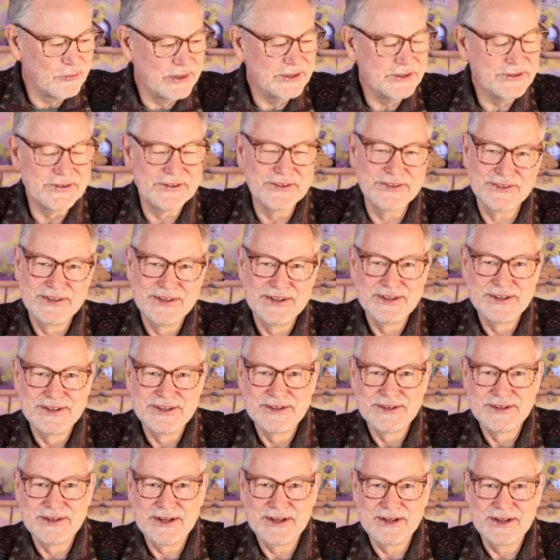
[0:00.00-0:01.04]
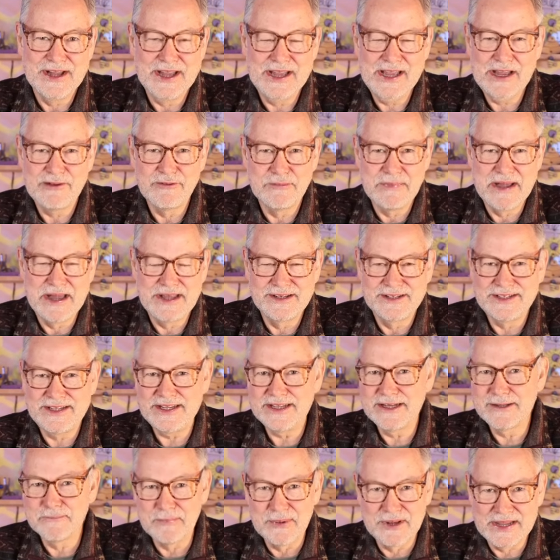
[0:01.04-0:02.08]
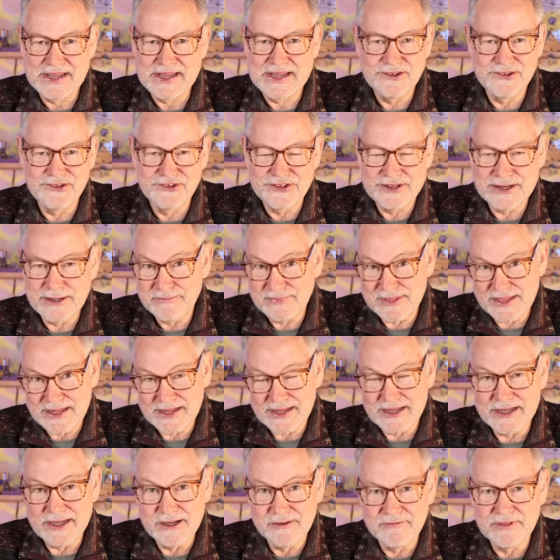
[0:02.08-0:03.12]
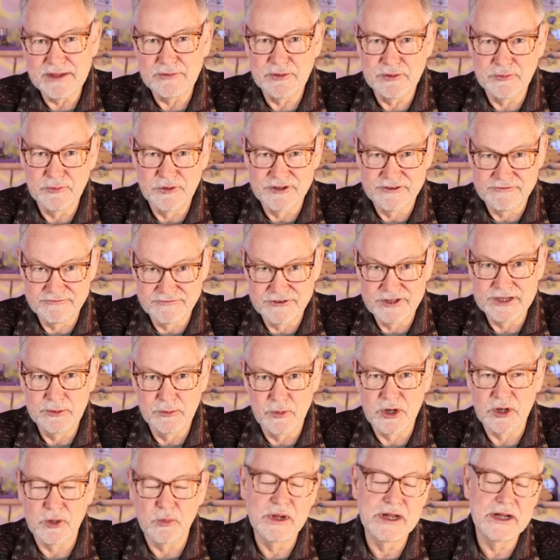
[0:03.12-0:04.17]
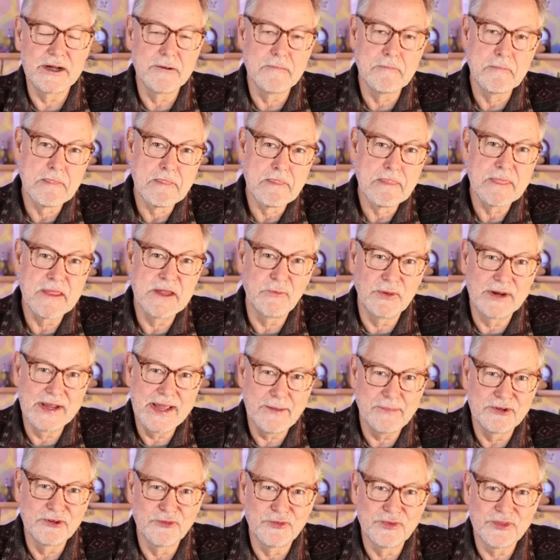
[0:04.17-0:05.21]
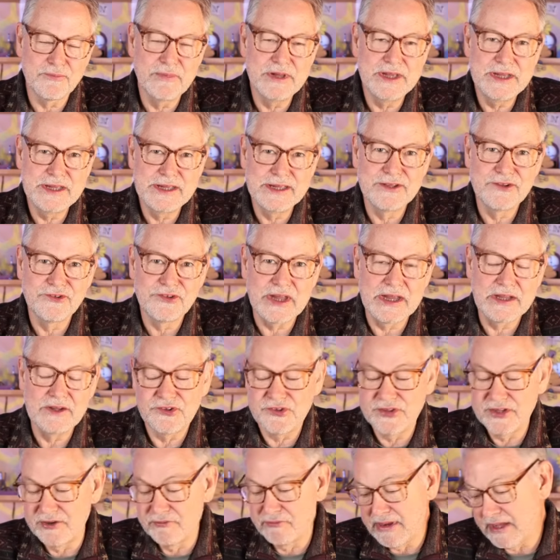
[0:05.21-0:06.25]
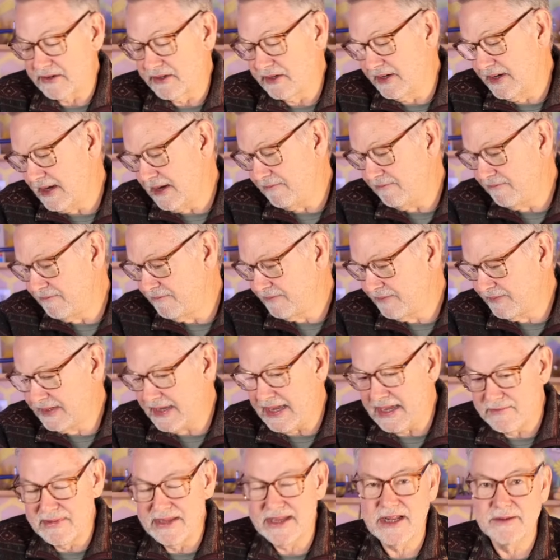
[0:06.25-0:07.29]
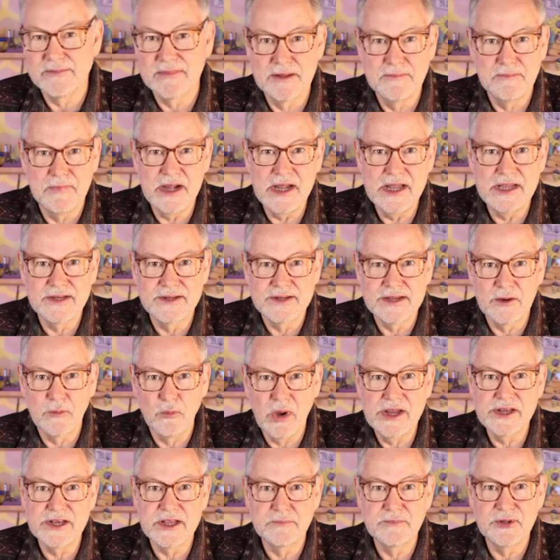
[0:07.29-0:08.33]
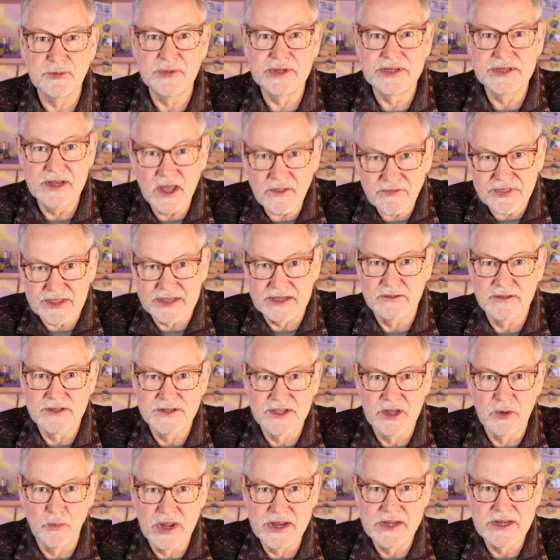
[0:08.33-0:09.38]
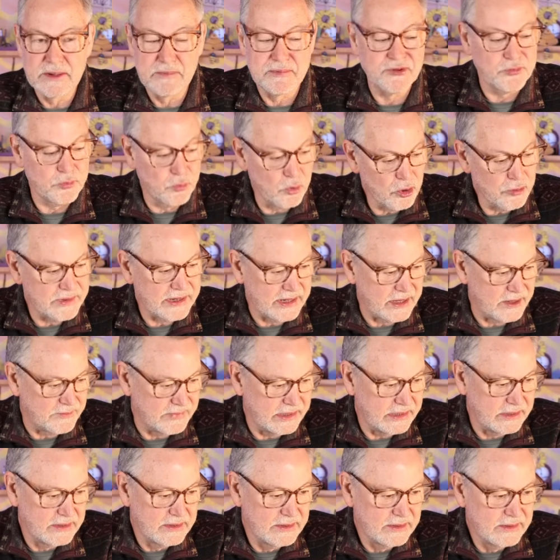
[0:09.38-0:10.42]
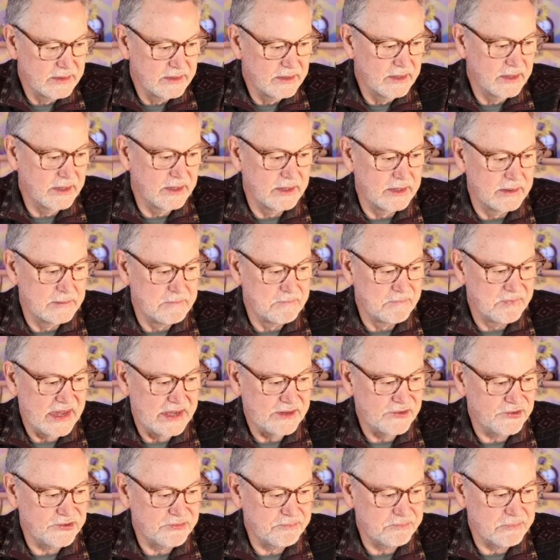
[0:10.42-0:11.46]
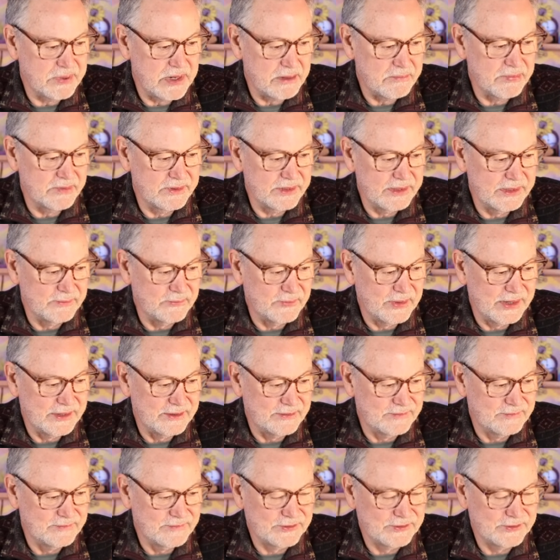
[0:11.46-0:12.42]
wonder, I have about 10 plans that I'm thinking of that would really work well. And what happens with me is I sit around and I can't make up my mind and I wind up doing nothing and they wind up swarming on me. That's probably what